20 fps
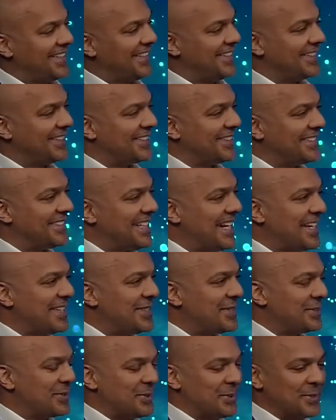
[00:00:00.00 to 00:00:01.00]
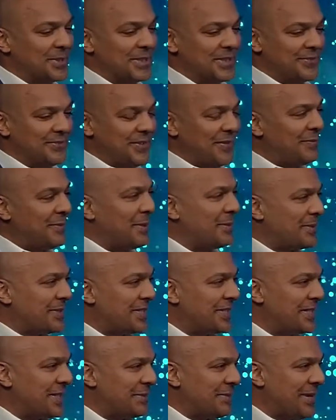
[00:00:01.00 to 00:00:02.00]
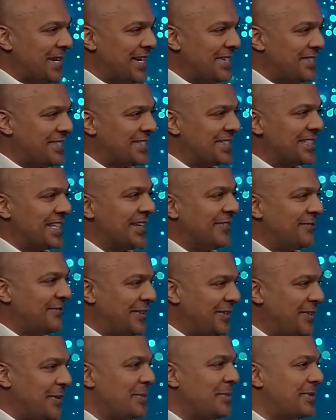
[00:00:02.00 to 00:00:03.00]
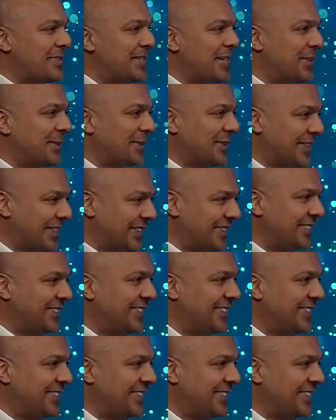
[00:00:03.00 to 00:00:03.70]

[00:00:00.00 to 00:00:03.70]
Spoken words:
the standard rule is 50% of patients get 50% relief.